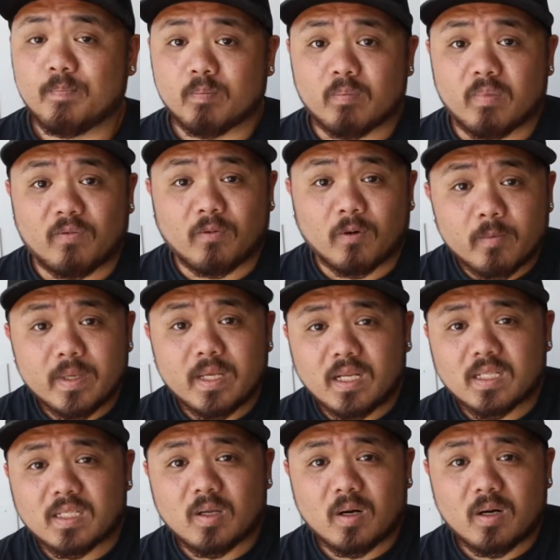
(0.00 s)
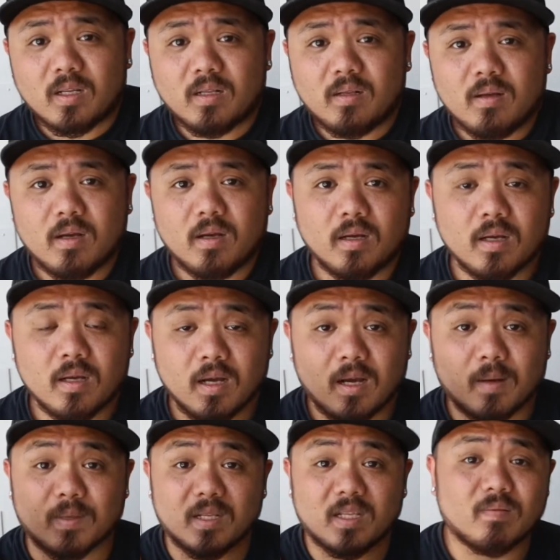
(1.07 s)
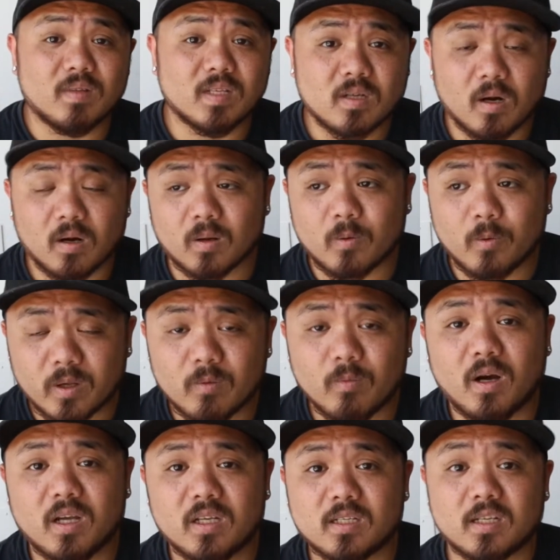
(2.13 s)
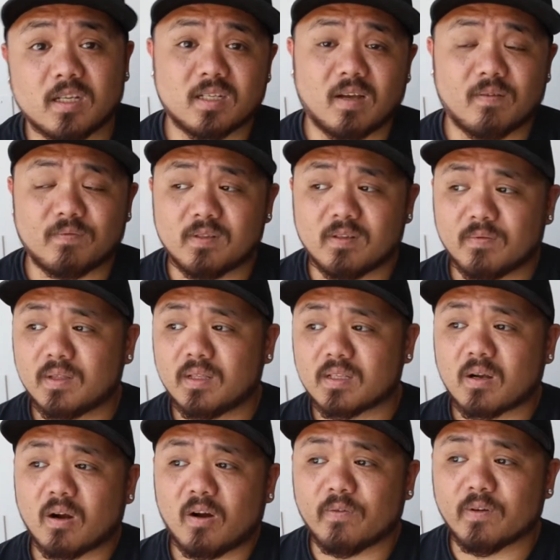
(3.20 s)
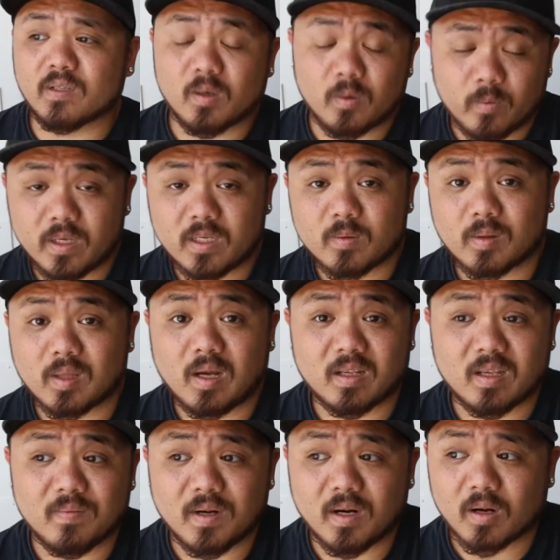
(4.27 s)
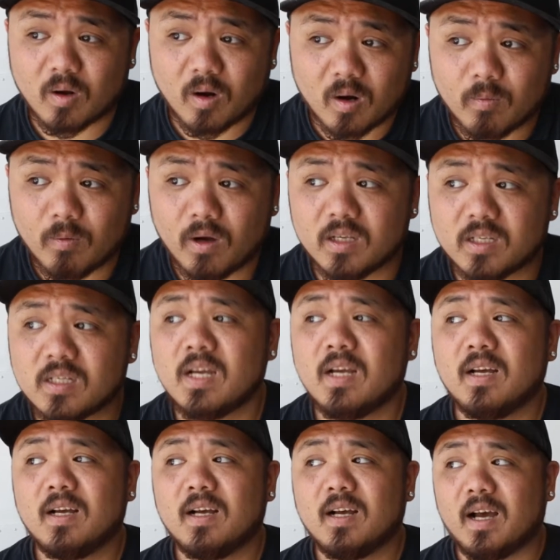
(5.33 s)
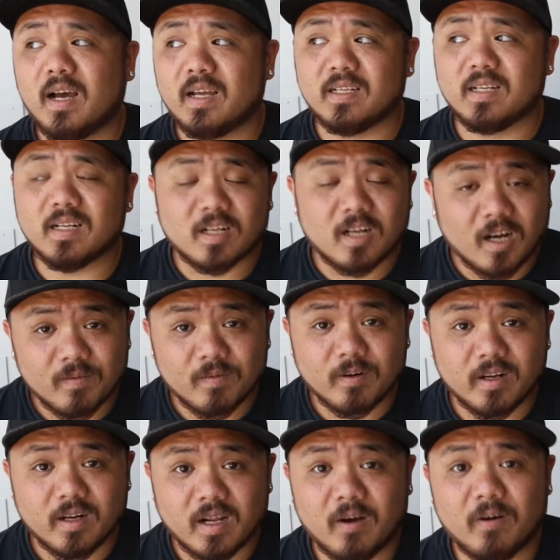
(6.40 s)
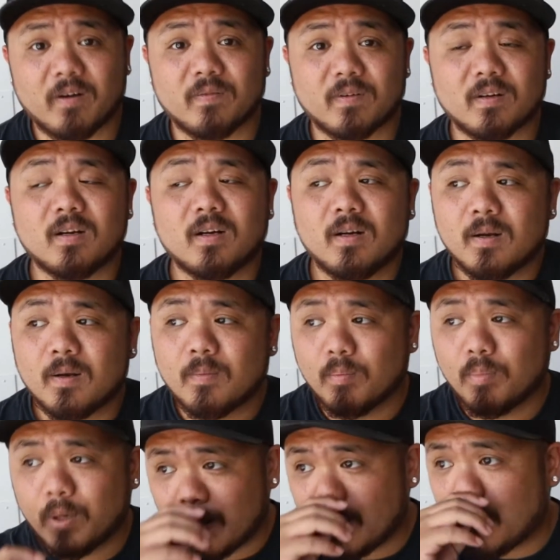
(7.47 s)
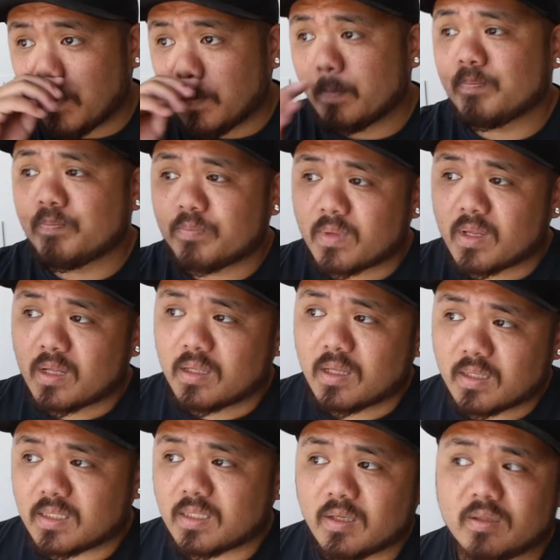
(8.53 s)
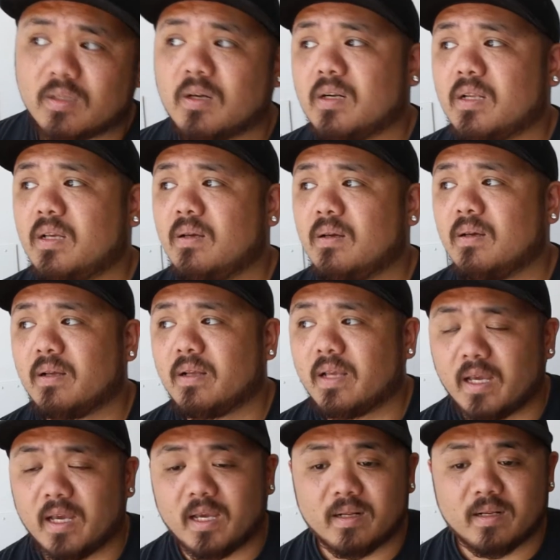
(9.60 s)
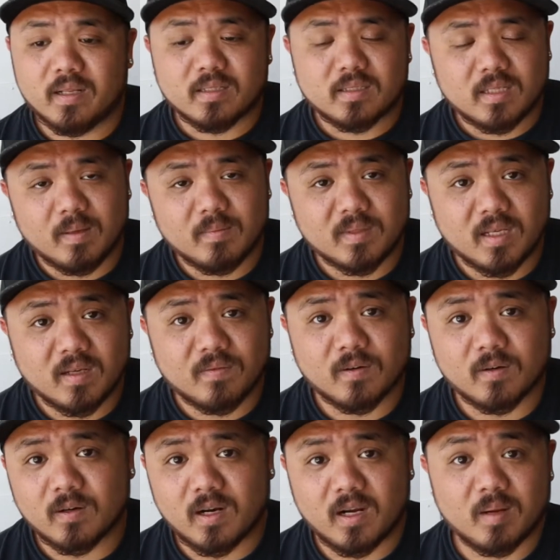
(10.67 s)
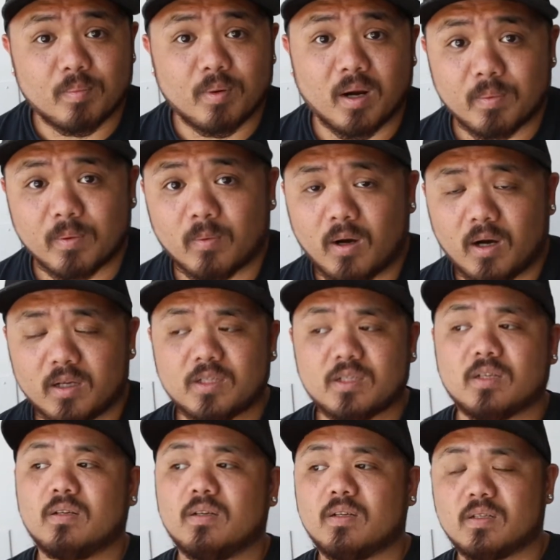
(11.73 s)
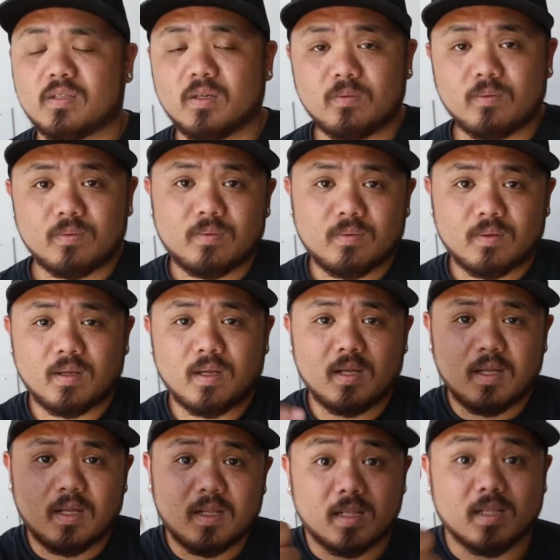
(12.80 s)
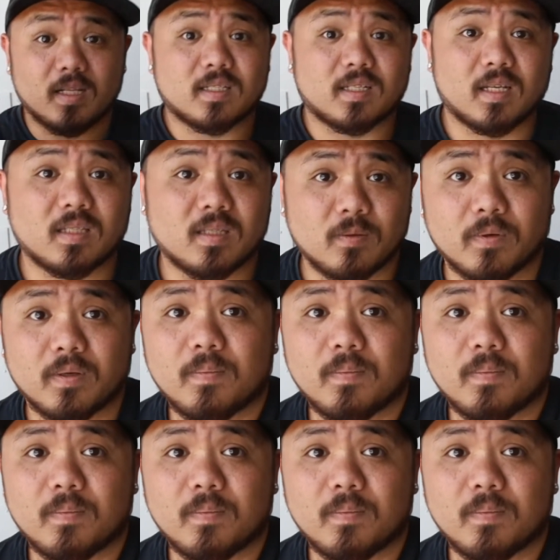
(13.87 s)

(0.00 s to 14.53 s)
before we get started, I'm gonna give this car a quick wash, because I've driven this car for 2 weeks without giving it a car wash. I did cover it, however, but it's still dirty and it's time to give her a proper wash. So let's get to it.